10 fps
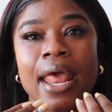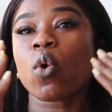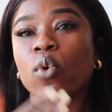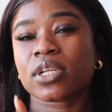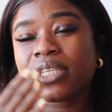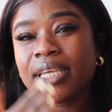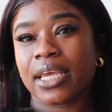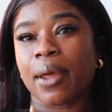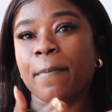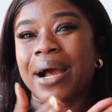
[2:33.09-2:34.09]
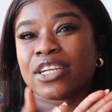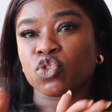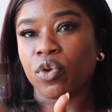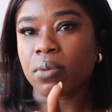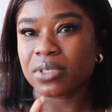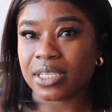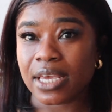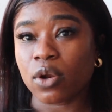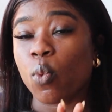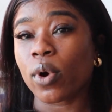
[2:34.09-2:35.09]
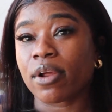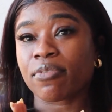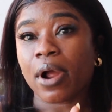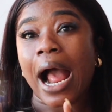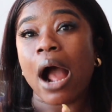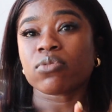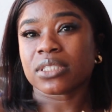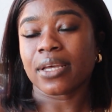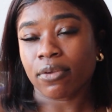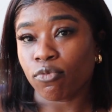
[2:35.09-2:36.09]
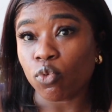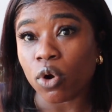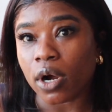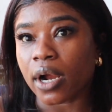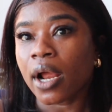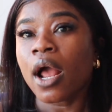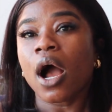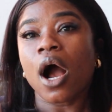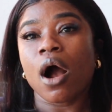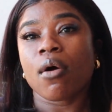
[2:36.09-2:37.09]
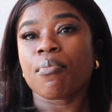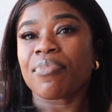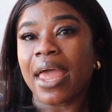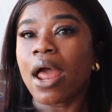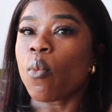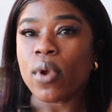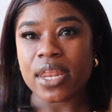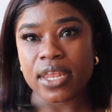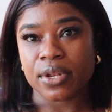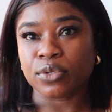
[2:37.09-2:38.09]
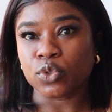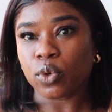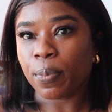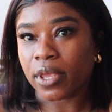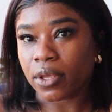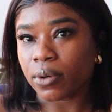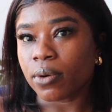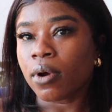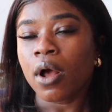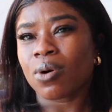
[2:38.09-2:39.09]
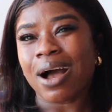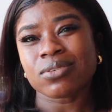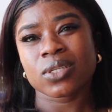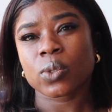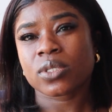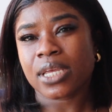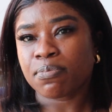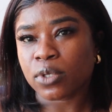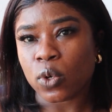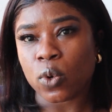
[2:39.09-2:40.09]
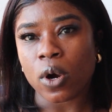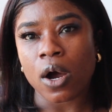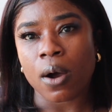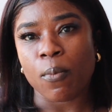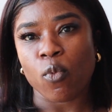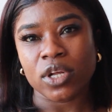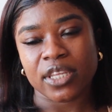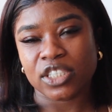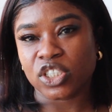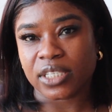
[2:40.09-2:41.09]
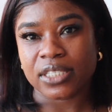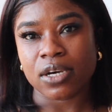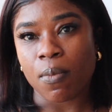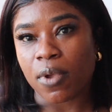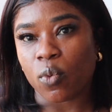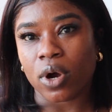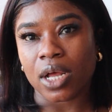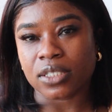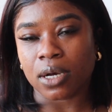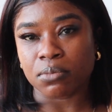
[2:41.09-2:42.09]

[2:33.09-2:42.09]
in order to get my dream skin or whatever I was looking for, that we needed to do a peel. So I was a little skeptical. One thing she did tell me was